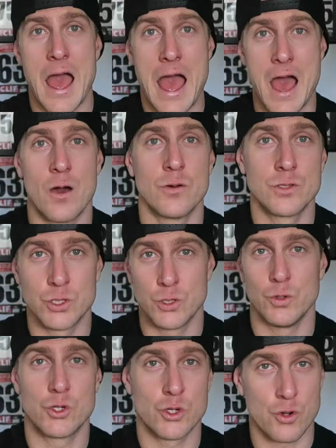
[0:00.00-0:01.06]
how
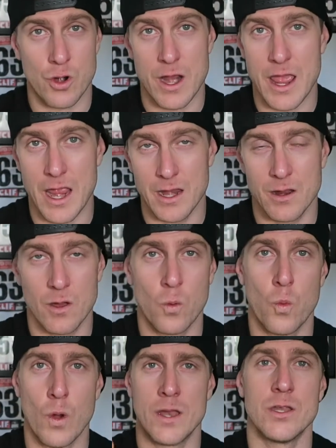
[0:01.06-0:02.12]
to train
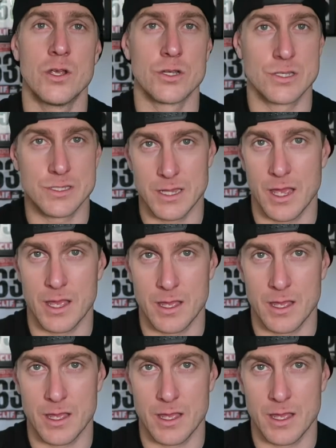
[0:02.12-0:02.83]
when you're sick.